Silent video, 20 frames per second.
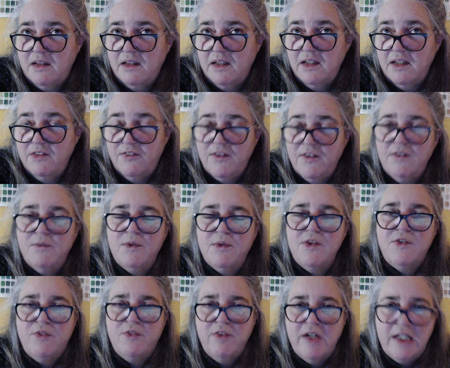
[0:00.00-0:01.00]
If it
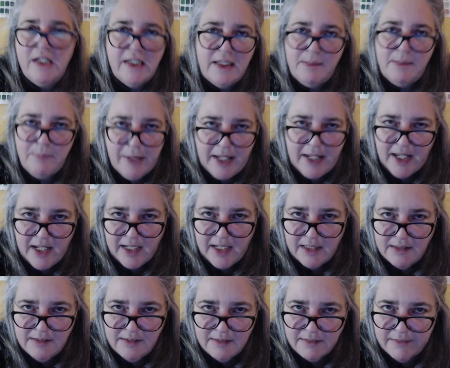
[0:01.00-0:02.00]
was really
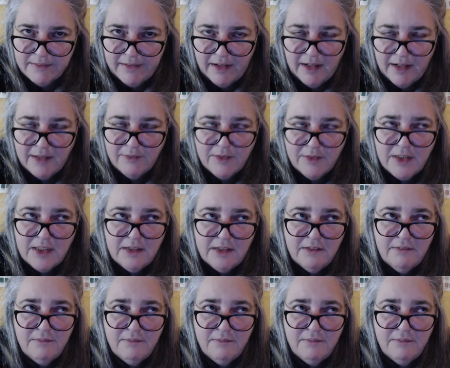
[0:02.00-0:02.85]
bad, I would